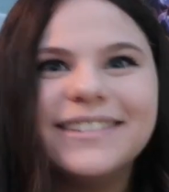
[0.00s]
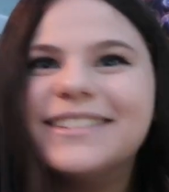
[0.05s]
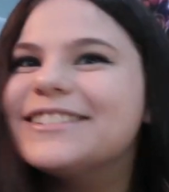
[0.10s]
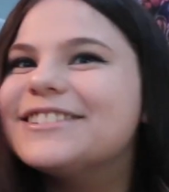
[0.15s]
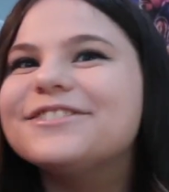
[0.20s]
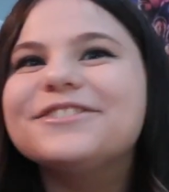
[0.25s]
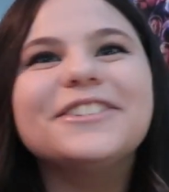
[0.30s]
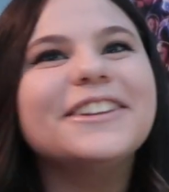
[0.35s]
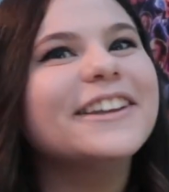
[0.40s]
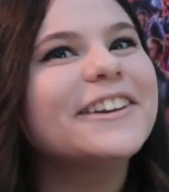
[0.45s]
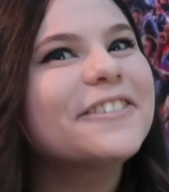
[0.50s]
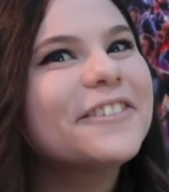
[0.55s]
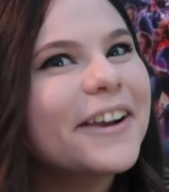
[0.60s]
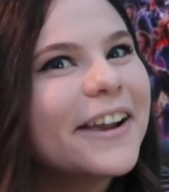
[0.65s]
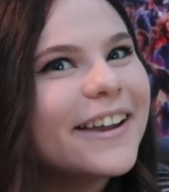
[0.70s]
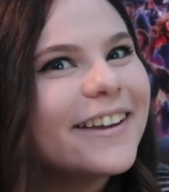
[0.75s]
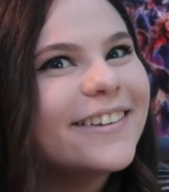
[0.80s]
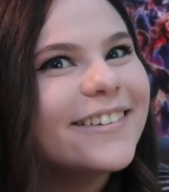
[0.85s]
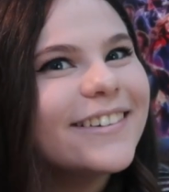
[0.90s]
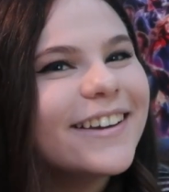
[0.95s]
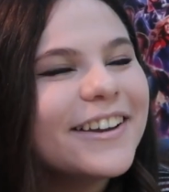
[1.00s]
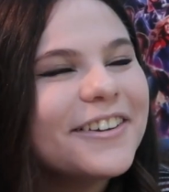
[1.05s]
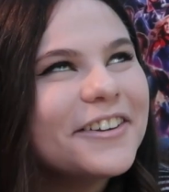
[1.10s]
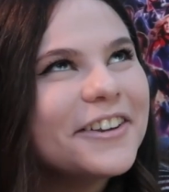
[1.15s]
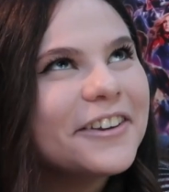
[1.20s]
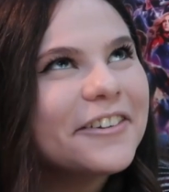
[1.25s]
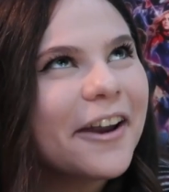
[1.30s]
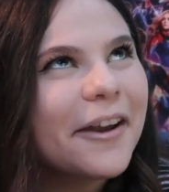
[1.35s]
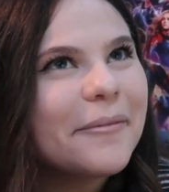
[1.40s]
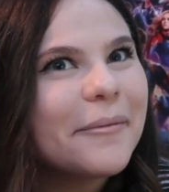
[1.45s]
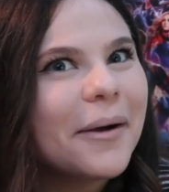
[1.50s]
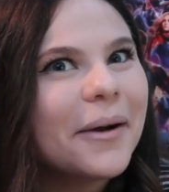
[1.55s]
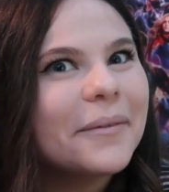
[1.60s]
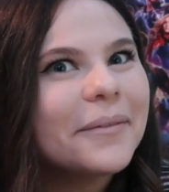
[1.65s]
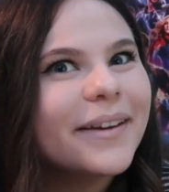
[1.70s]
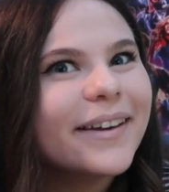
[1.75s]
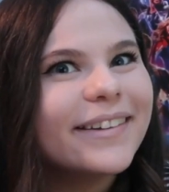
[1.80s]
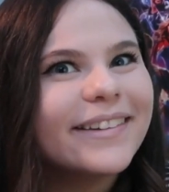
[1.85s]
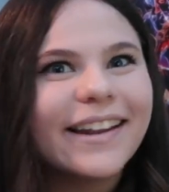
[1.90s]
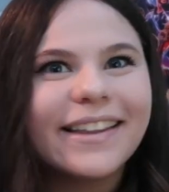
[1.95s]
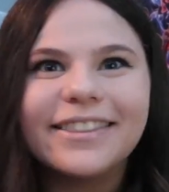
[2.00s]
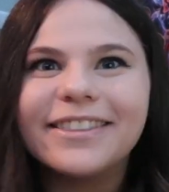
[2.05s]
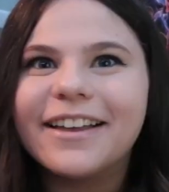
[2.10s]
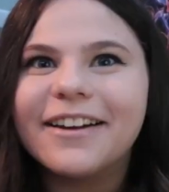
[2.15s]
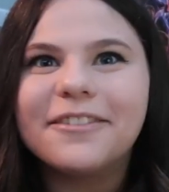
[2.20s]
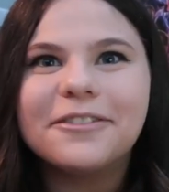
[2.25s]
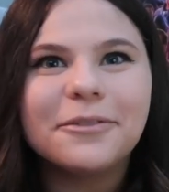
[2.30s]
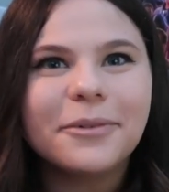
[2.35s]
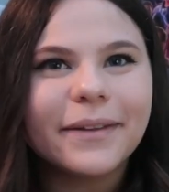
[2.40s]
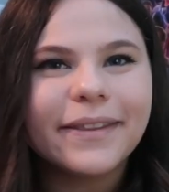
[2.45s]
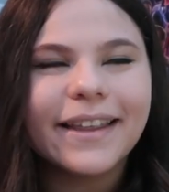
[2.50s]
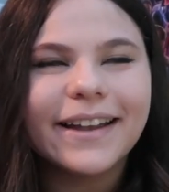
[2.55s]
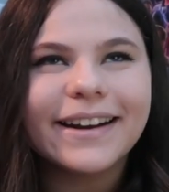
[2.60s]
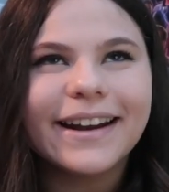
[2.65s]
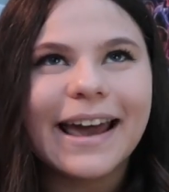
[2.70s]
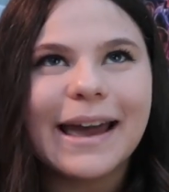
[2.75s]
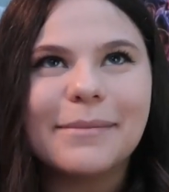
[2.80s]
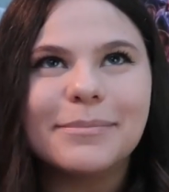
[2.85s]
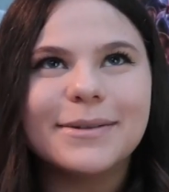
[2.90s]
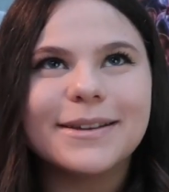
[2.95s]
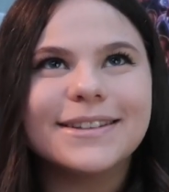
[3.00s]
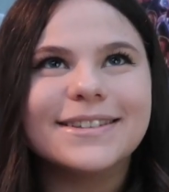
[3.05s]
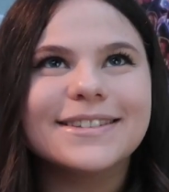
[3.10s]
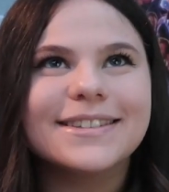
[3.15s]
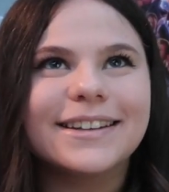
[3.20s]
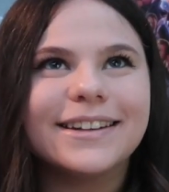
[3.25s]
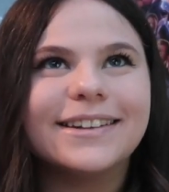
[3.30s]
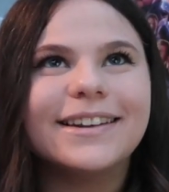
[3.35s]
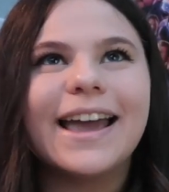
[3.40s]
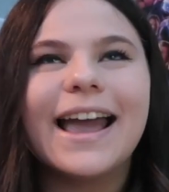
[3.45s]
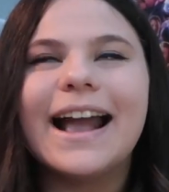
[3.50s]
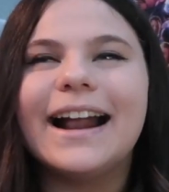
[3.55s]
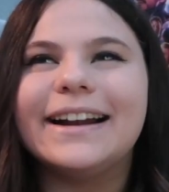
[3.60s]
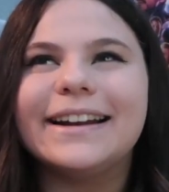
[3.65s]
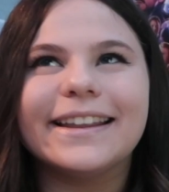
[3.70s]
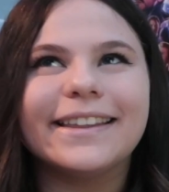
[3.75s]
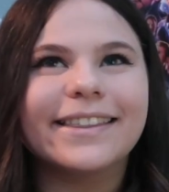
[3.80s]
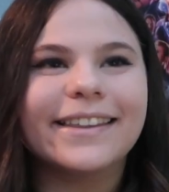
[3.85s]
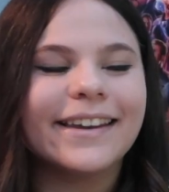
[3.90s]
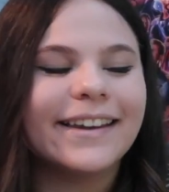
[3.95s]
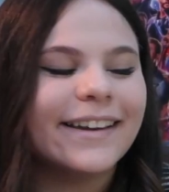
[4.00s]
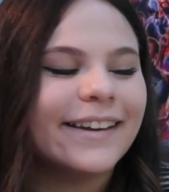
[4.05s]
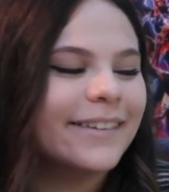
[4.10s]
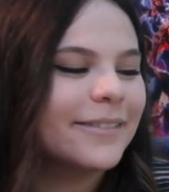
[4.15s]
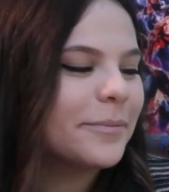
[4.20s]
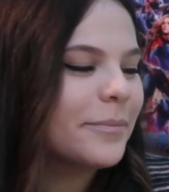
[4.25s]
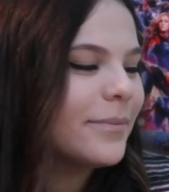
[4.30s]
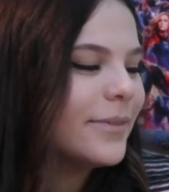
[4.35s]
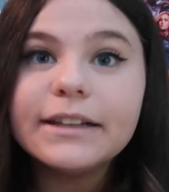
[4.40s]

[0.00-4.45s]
It was a really great moment. I love when that happens in anything.